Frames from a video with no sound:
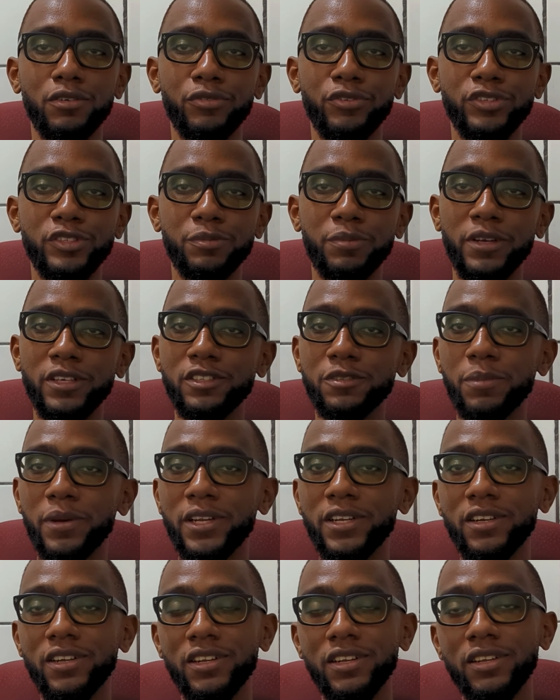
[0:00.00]

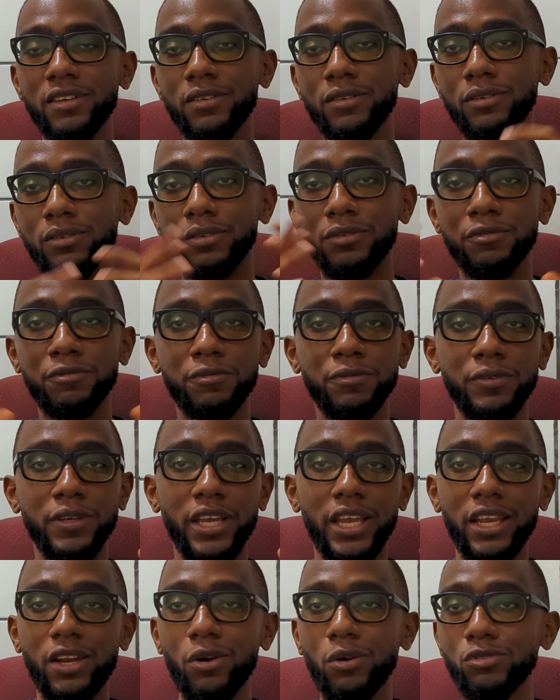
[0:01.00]
spending
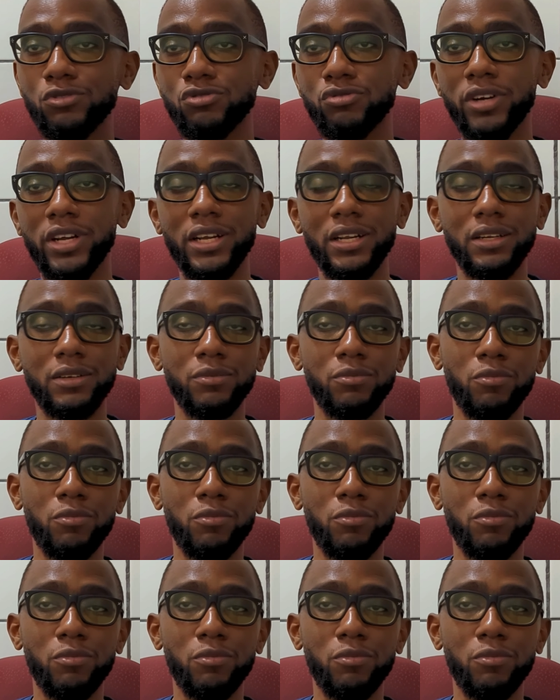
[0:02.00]
800